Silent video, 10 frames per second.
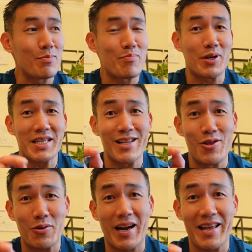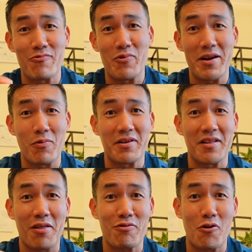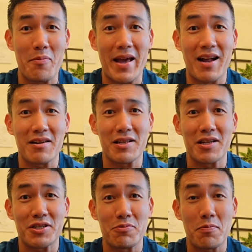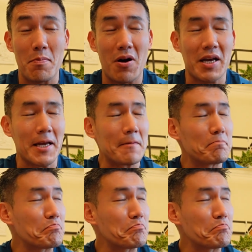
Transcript: because he looked like he really wanted to throw me out of the supermarket.